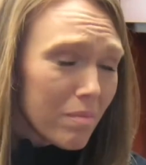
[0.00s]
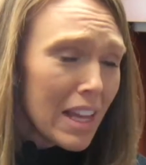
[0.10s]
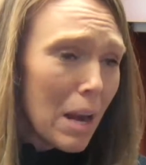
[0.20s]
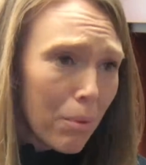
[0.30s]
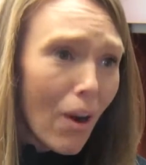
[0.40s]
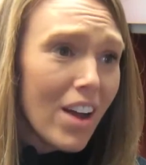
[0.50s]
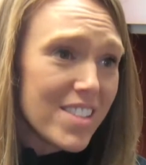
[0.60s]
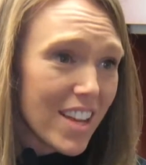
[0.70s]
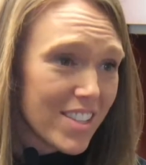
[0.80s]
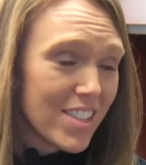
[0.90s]
and I
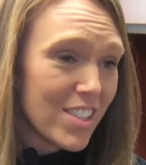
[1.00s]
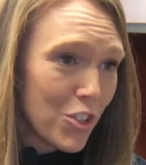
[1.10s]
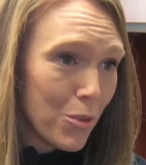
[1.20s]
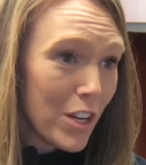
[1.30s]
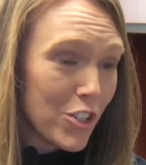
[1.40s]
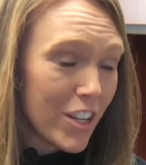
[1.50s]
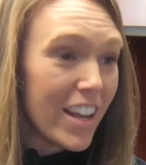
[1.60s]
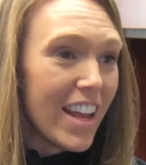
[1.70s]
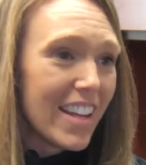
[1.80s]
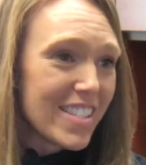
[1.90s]
process the situation,
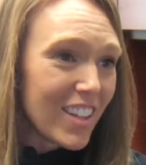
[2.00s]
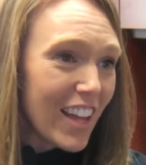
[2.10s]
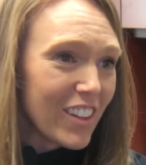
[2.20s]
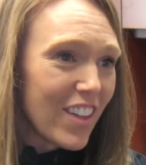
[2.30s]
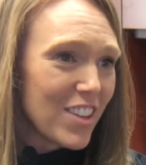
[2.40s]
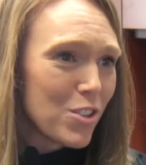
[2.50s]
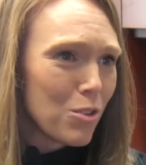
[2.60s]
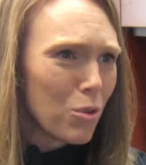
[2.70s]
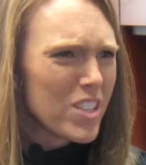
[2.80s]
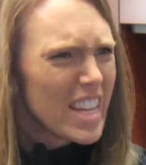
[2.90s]
it's likely that
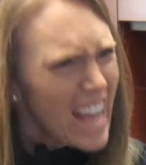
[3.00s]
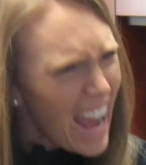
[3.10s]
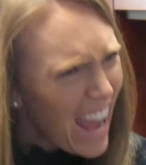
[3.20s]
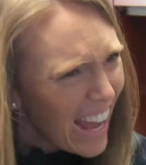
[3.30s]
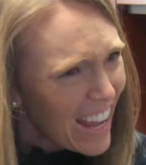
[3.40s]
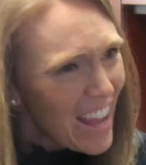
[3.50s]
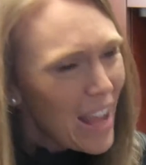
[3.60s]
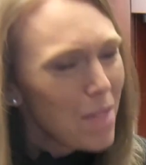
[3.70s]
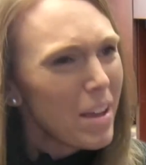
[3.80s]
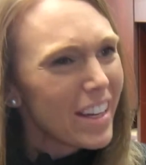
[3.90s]
student will say, yeah,
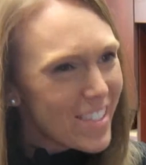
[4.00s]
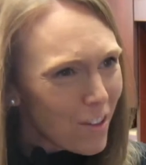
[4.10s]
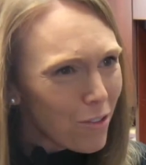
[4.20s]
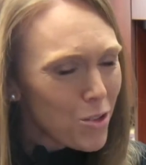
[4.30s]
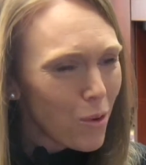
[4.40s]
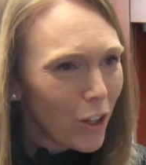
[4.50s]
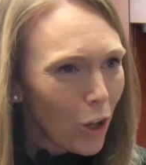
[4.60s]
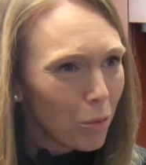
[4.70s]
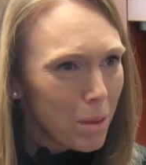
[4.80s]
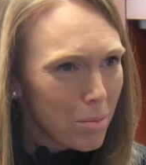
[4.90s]
it made a difference when I
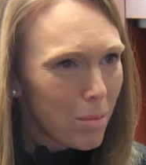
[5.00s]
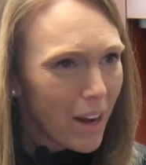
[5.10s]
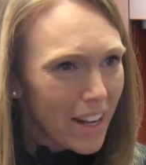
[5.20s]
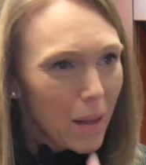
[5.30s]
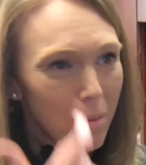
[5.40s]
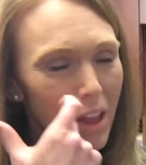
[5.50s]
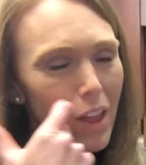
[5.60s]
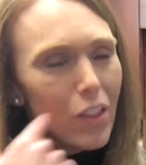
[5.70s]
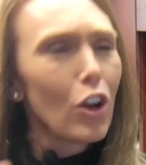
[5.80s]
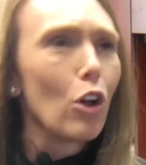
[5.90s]
called people by name.
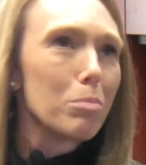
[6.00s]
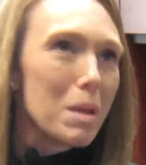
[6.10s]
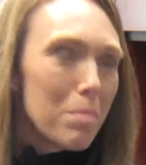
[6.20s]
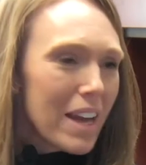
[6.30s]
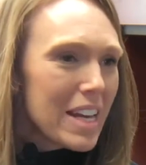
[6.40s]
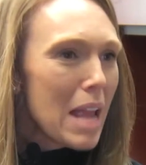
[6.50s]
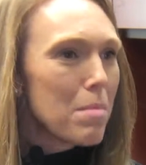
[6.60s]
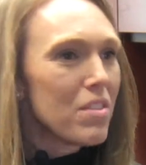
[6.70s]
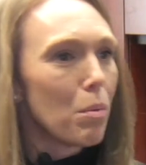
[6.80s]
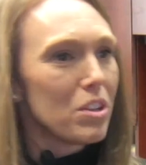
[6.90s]
They called me by
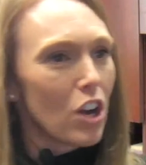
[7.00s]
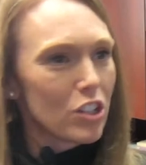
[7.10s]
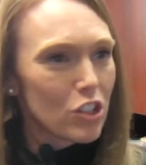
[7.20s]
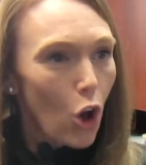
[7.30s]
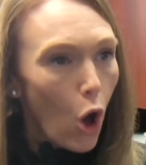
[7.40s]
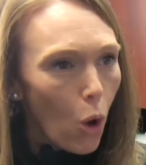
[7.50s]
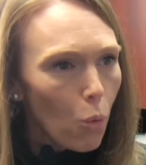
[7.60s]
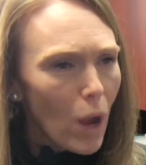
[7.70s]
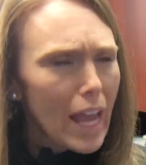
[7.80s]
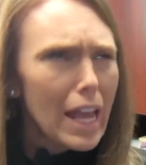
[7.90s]
name, and then we talked in the
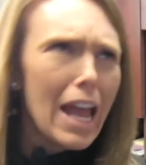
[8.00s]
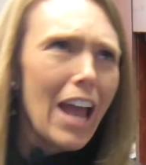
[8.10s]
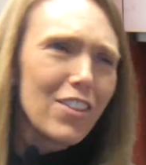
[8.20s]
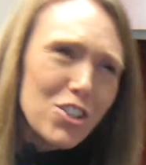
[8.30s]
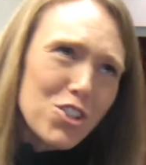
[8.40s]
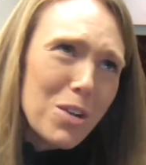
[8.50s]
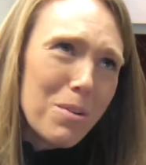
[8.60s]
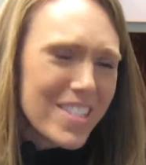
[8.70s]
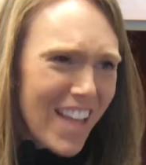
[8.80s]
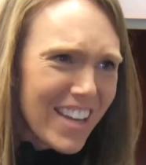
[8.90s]
hallway, and then gee,
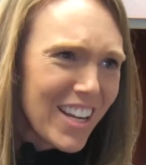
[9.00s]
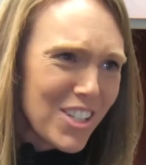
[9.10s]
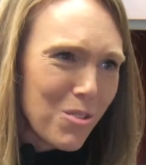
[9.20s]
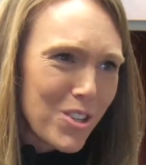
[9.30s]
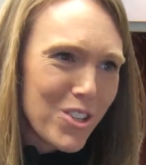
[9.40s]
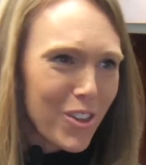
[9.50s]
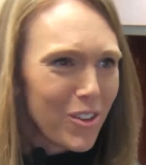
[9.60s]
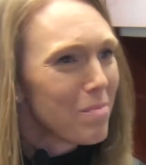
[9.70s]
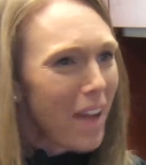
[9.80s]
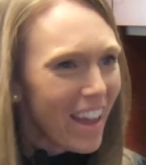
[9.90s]
we sat next to each
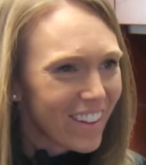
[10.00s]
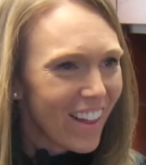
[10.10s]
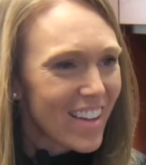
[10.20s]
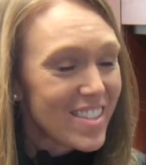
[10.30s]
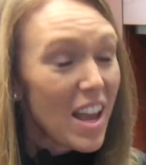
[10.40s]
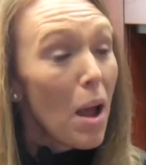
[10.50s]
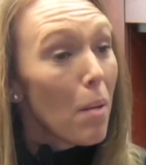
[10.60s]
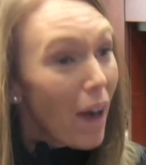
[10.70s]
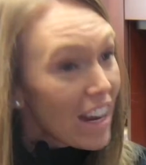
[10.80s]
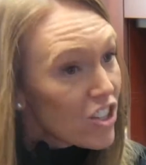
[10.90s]
other in math class.
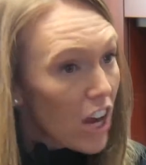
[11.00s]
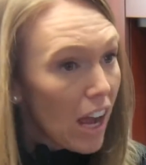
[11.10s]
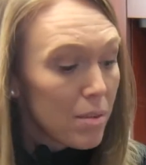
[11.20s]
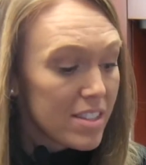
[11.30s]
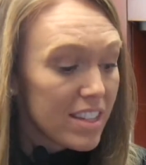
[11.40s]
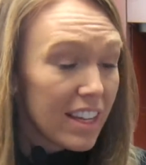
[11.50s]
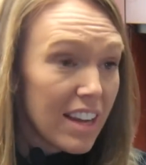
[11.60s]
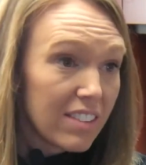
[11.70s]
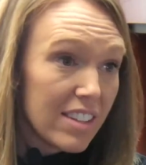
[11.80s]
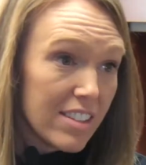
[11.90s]
My job is to
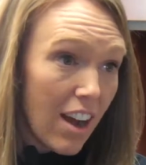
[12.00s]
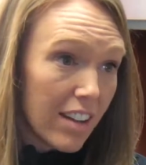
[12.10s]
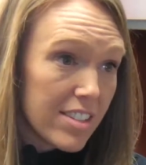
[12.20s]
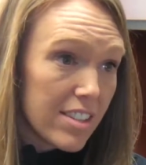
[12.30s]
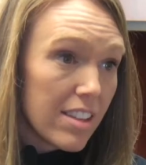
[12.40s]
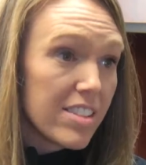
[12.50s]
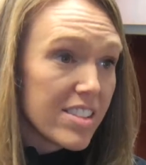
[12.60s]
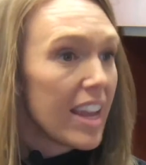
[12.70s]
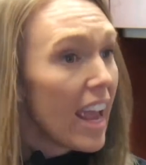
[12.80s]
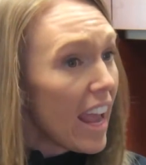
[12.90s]
connect the dots, to
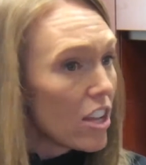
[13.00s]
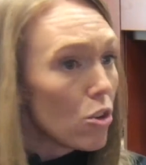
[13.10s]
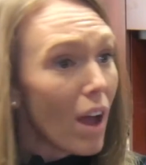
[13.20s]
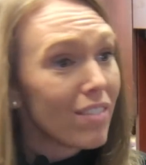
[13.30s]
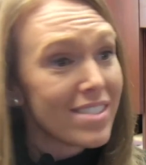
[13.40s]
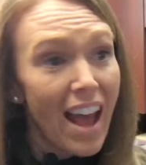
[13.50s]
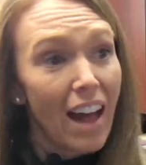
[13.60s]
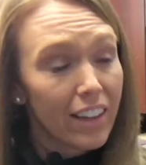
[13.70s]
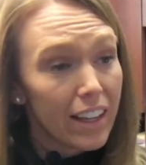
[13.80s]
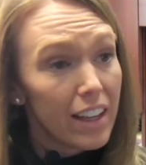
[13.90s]
say, hey, you have
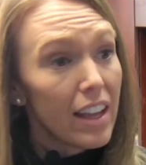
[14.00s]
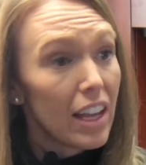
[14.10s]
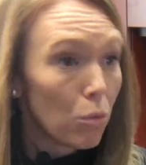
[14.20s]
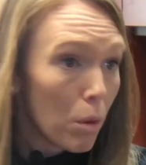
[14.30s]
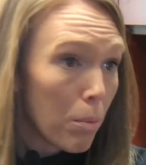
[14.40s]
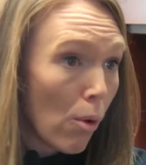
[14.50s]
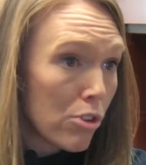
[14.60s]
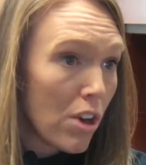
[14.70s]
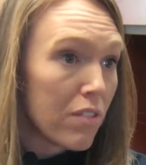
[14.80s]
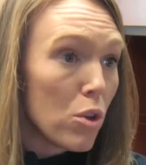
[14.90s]
talent in
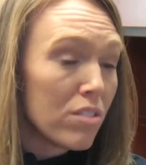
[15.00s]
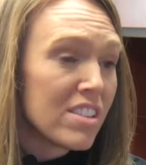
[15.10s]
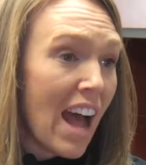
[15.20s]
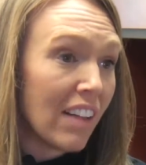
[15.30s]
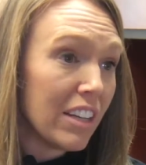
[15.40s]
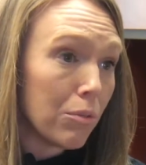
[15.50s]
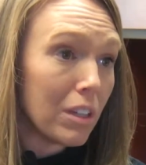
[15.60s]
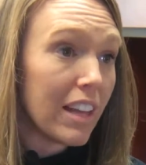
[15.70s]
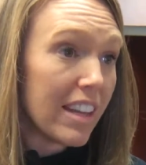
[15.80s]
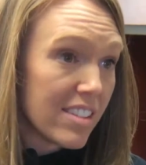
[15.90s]
rapport drive, you have talent in
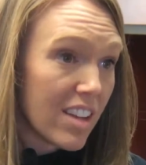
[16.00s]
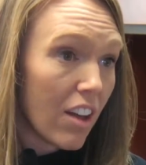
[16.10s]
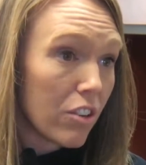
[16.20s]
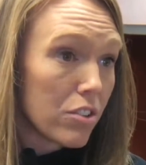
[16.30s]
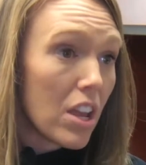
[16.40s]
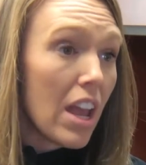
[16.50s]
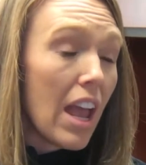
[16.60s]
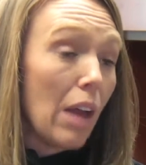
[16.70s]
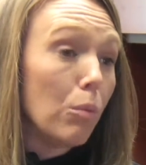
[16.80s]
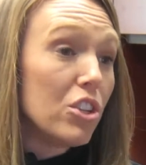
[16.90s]
relating to others.
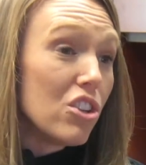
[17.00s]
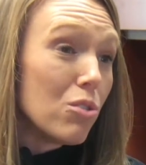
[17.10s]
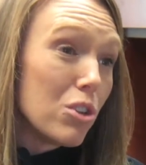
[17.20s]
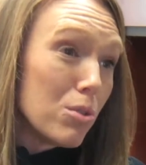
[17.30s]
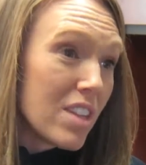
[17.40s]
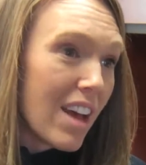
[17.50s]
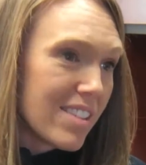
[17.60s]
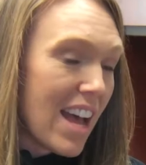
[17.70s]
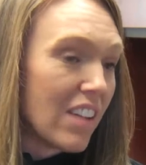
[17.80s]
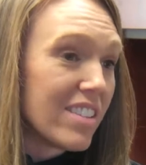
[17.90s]
And when you use
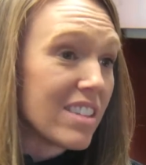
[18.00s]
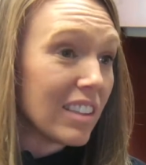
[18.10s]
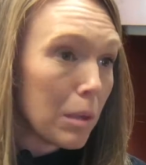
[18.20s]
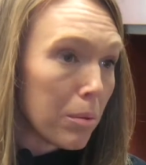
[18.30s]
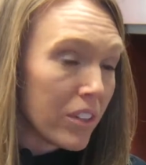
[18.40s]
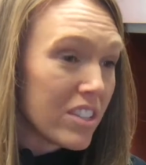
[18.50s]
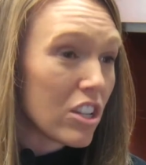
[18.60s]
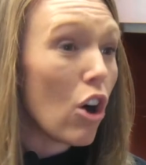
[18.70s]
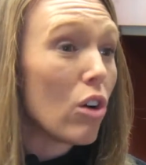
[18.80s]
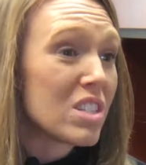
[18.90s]
that talent deliberately
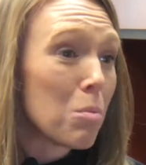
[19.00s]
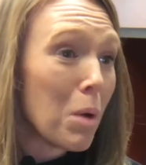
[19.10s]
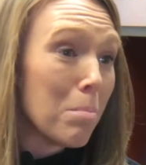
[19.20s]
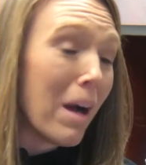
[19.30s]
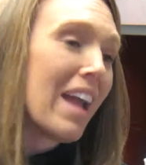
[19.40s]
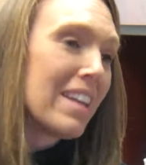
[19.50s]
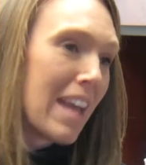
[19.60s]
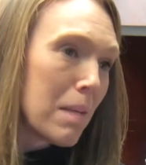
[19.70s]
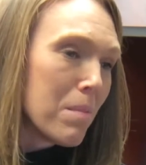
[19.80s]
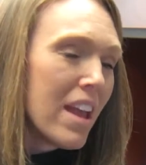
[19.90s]
to call someone by
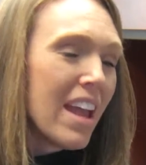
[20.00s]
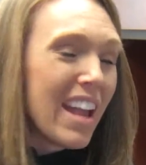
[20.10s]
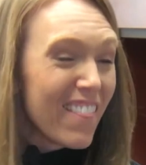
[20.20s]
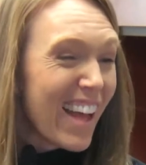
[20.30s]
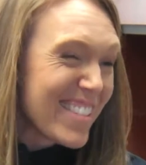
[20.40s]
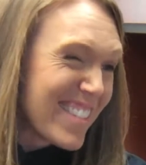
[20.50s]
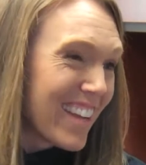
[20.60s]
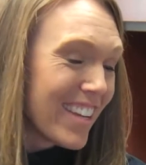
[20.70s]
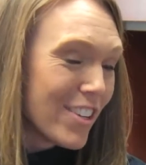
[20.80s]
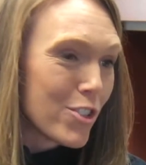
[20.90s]
name, in that
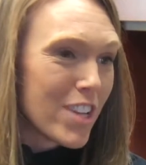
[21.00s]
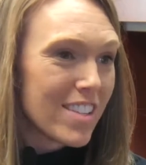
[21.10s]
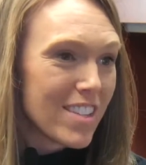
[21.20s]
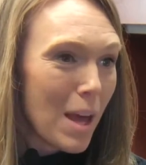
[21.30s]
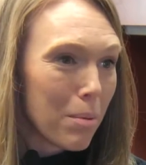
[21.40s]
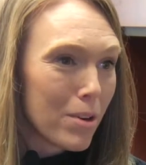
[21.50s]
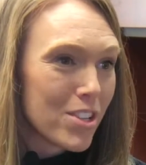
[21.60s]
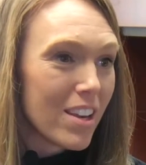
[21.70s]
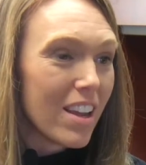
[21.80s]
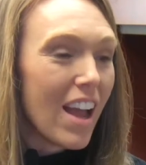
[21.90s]
second you're saying to that
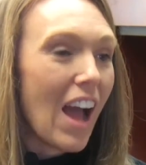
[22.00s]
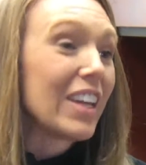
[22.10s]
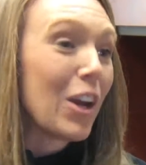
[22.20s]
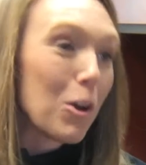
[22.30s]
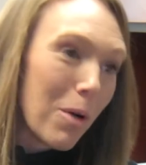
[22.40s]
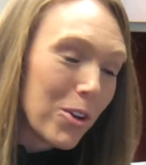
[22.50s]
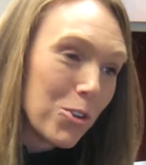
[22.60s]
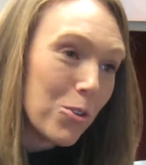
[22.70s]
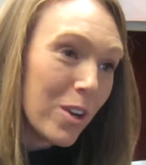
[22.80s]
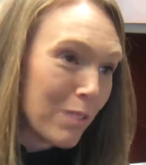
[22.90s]
person, I care about
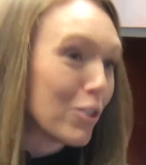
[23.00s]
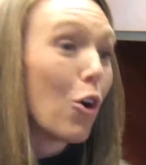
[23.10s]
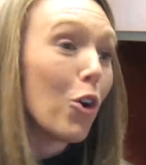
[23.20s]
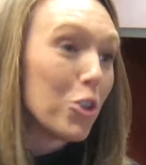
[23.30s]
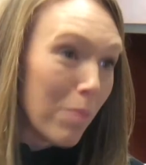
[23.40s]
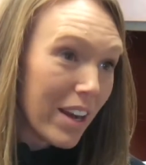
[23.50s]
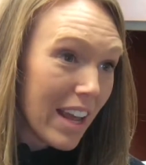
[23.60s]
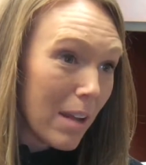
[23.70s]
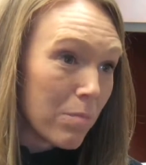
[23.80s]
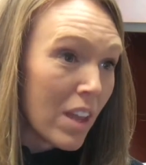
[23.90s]
you enough to call you by
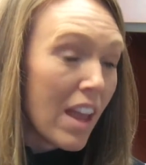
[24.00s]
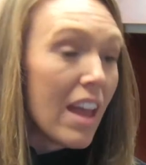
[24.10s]
name.